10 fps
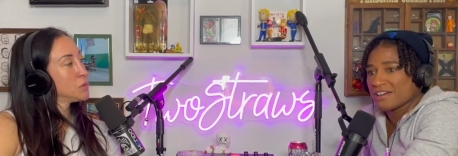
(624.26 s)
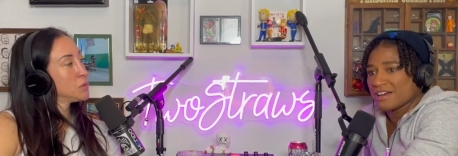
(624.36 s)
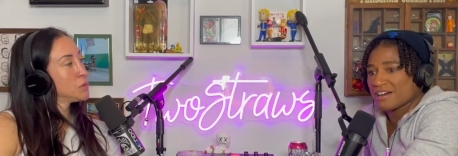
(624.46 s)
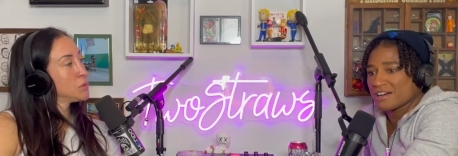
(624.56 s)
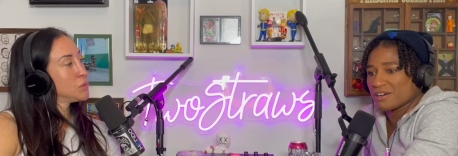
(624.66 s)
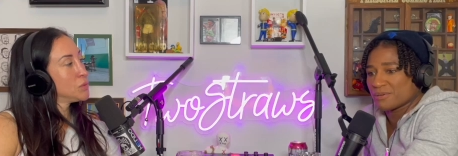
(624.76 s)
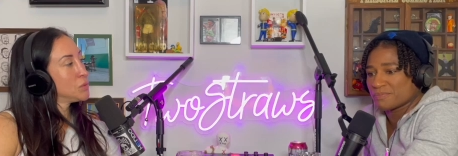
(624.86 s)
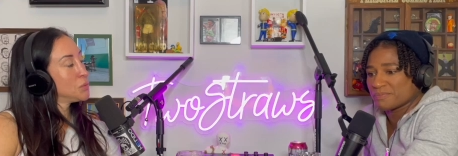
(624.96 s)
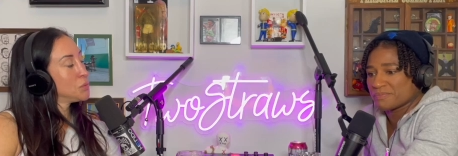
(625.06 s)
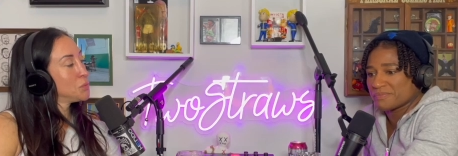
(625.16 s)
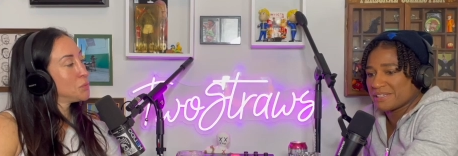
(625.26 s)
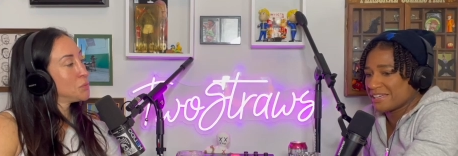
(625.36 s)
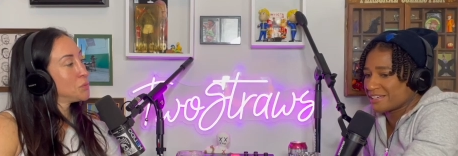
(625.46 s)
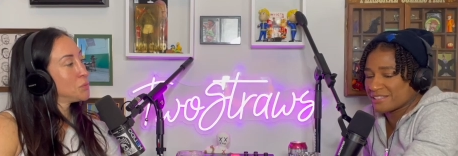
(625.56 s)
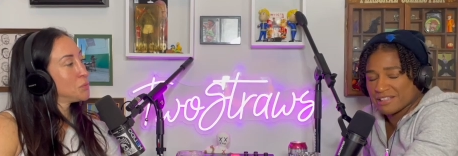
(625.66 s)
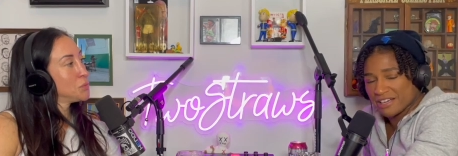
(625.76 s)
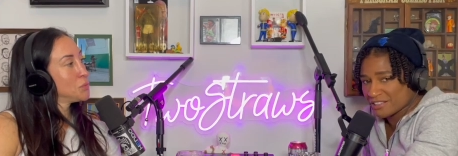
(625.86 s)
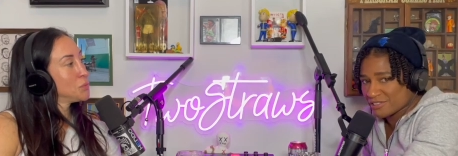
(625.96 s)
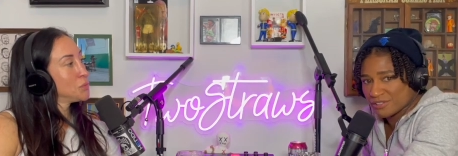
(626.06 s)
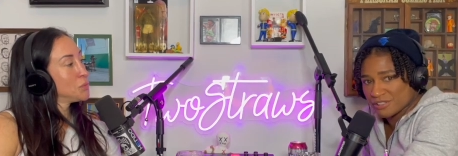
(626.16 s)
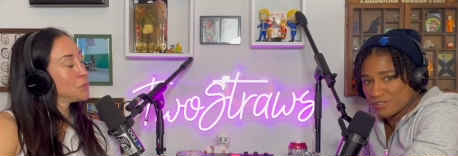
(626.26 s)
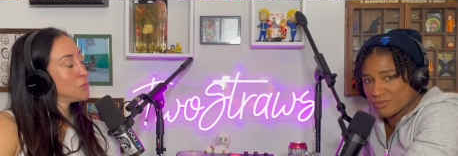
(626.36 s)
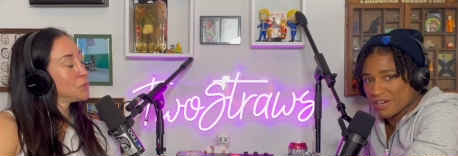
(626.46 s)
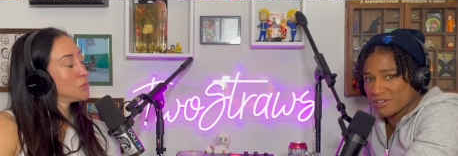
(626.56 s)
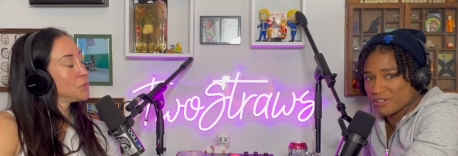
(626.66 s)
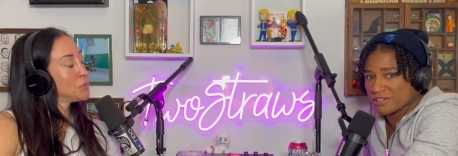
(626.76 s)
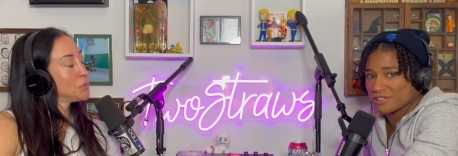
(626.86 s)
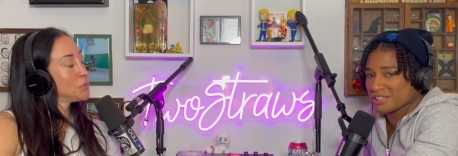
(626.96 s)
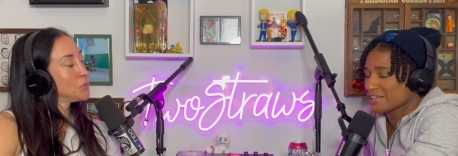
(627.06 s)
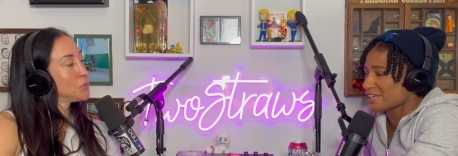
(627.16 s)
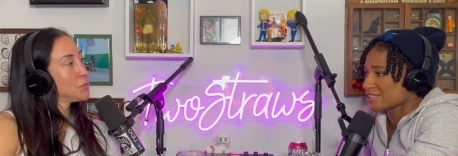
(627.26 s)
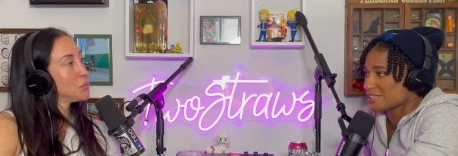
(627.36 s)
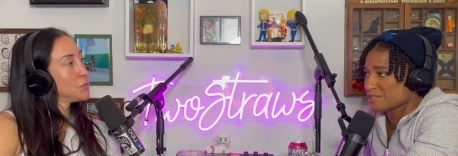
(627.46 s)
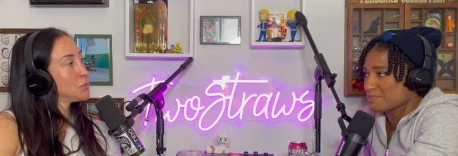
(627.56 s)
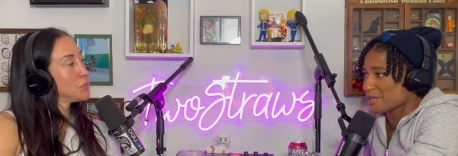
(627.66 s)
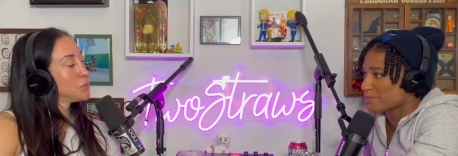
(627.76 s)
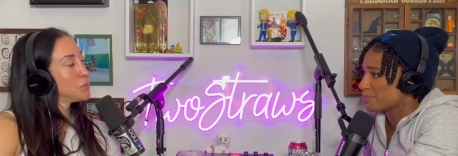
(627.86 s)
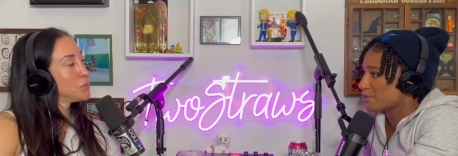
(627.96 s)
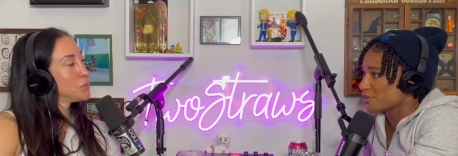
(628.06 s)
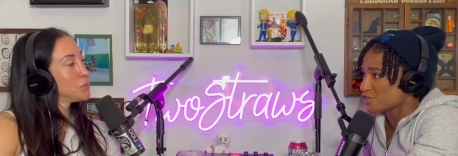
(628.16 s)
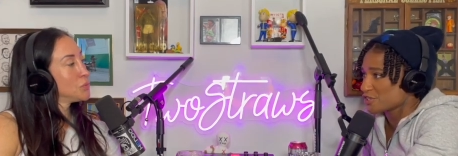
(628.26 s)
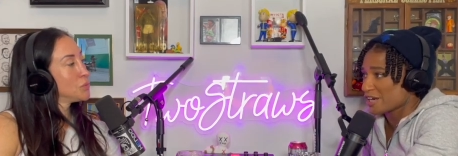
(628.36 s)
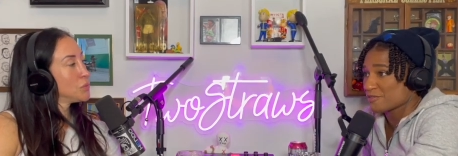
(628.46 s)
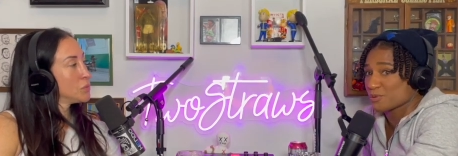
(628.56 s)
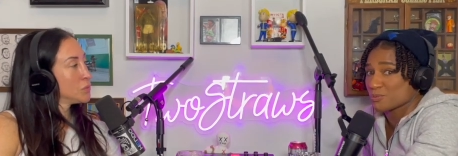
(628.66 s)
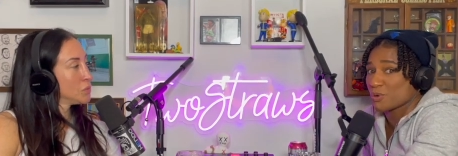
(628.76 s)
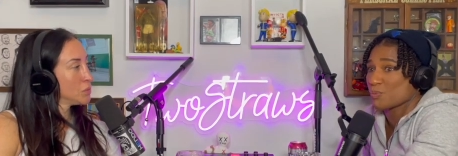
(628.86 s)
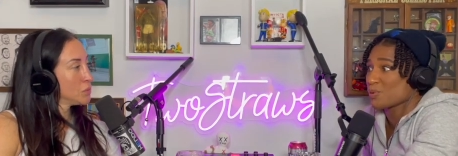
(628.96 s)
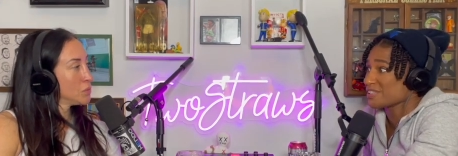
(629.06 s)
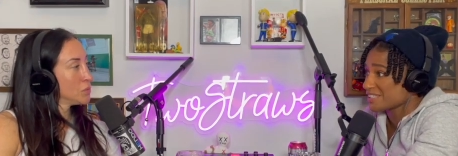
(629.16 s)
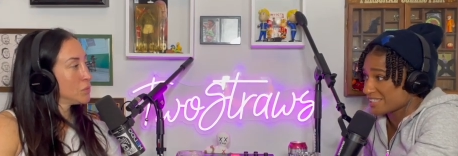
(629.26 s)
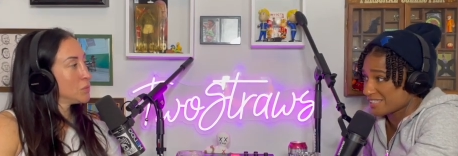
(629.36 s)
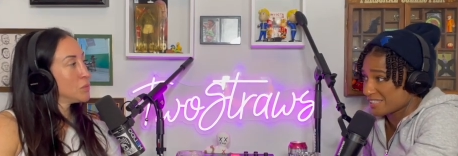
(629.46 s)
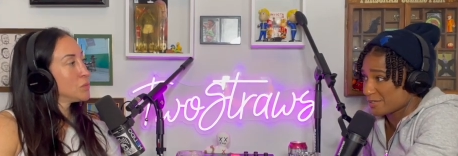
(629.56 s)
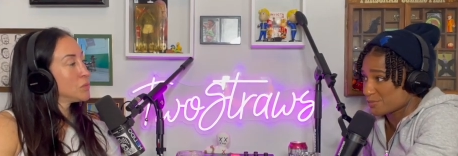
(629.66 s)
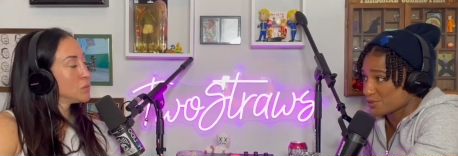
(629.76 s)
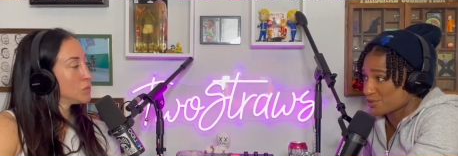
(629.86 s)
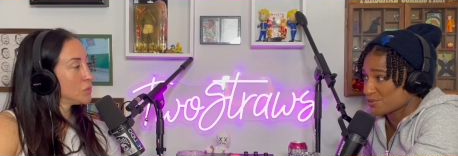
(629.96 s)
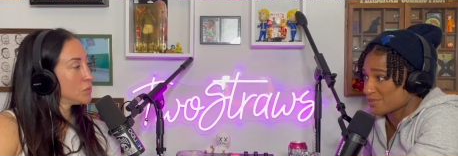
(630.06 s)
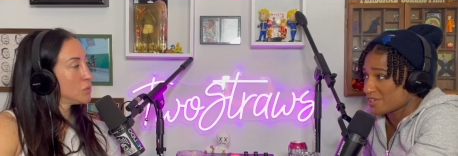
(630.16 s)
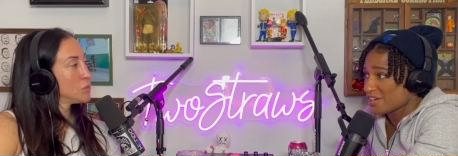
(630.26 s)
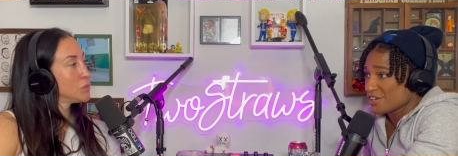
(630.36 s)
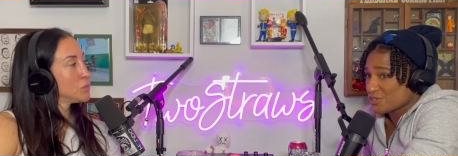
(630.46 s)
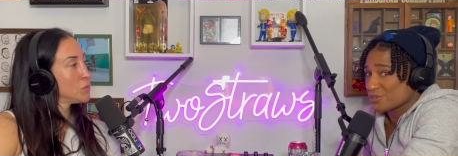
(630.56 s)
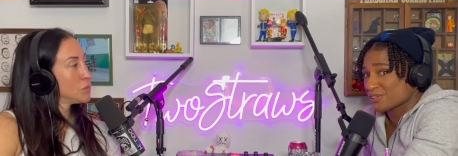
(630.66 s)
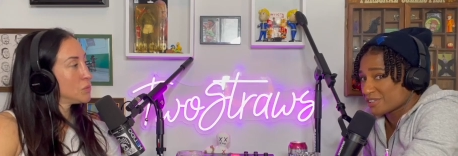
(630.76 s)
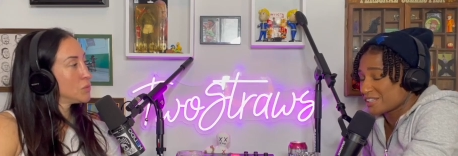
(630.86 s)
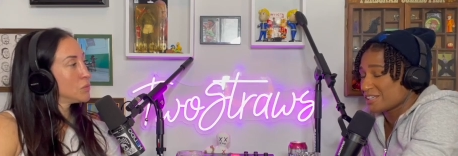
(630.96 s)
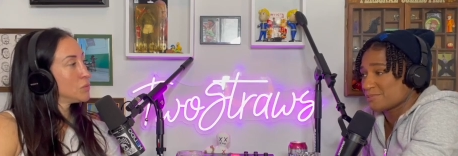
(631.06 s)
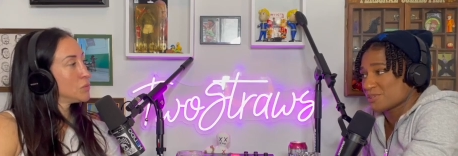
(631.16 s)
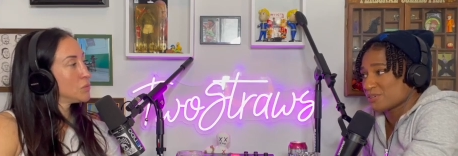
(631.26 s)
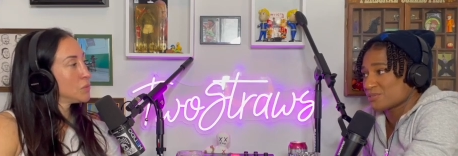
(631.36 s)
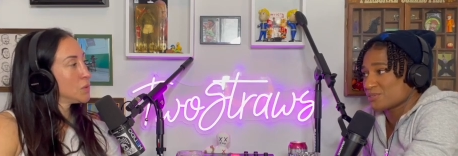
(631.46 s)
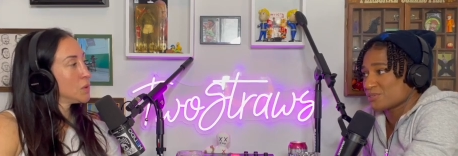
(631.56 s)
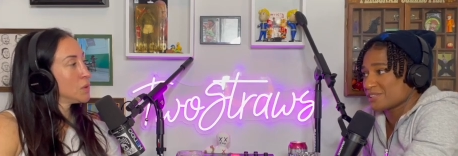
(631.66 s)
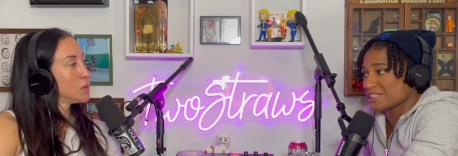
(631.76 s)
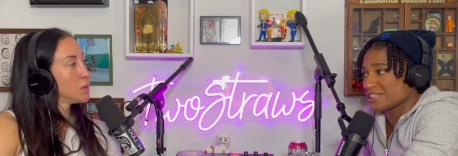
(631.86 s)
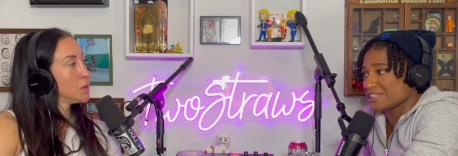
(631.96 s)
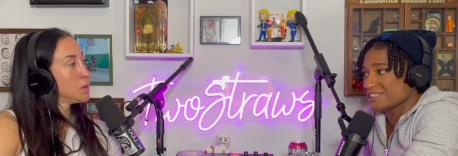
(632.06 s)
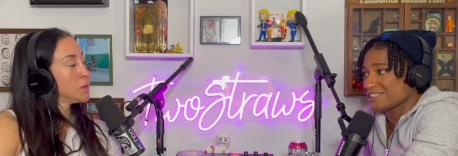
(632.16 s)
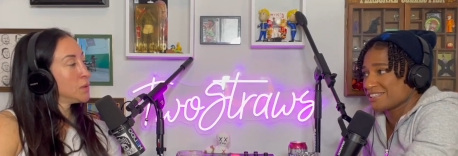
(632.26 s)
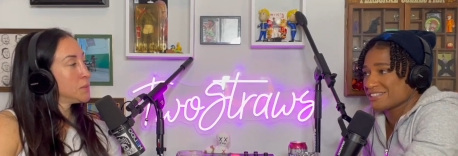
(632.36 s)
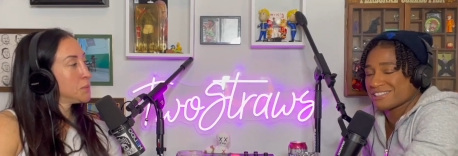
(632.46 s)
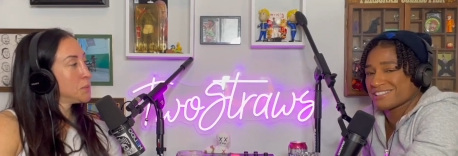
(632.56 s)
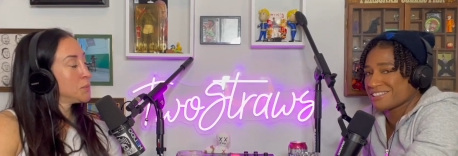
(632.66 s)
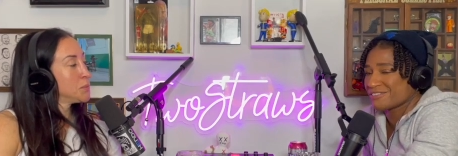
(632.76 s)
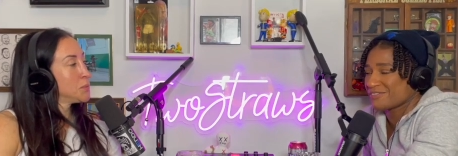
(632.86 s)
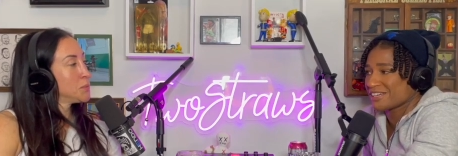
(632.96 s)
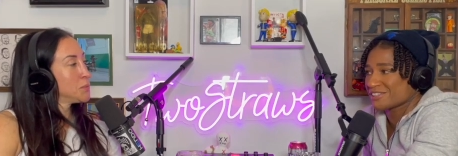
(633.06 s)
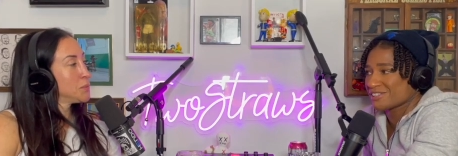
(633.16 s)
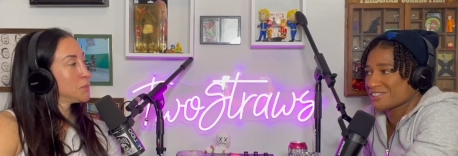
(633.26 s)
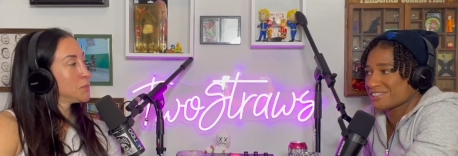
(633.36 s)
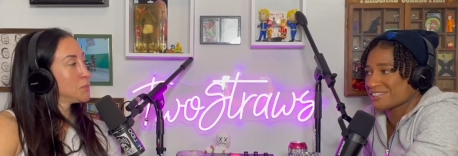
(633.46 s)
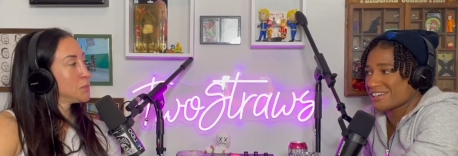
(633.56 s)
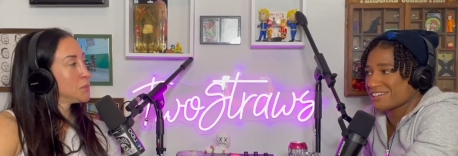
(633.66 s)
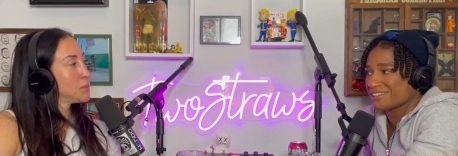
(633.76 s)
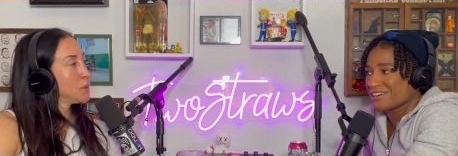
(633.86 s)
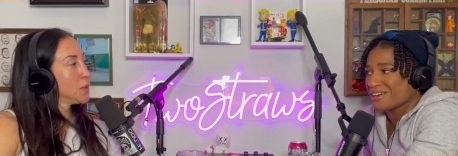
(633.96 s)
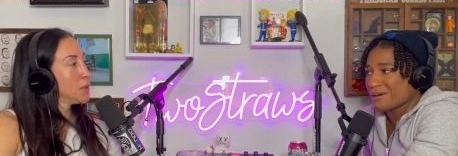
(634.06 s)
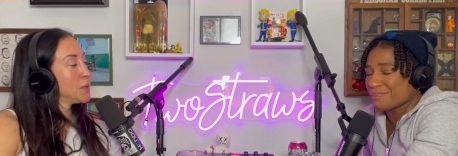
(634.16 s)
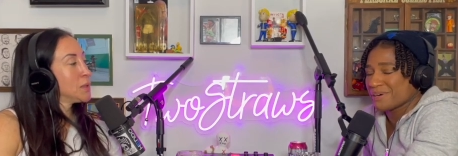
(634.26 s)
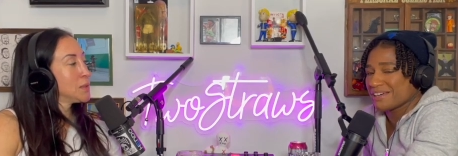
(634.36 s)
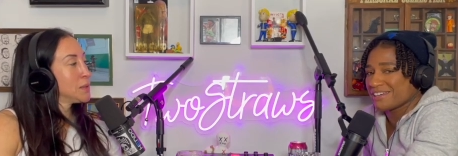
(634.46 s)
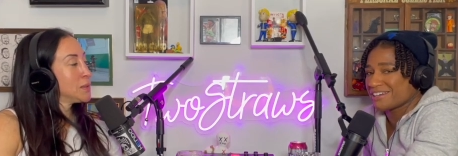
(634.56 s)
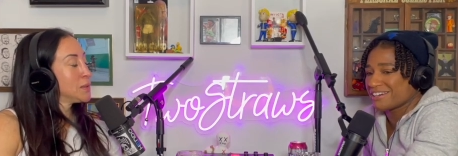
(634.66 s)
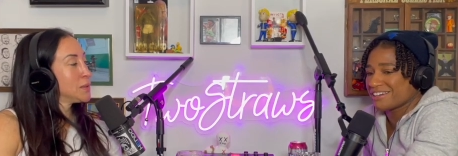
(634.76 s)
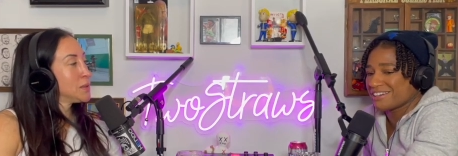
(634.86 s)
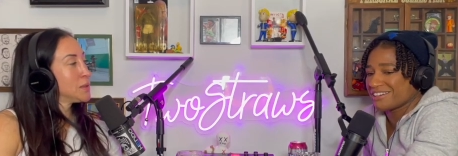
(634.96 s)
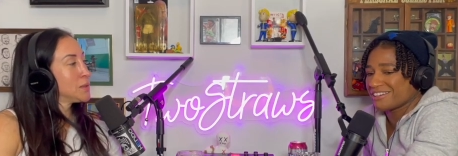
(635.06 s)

Speaker 1: um, he has knockouts on his record. He has this big push. Everyone wants to see him lose, so they're gonna keep t- tuning in. He doesn't need fans on this side, but uh,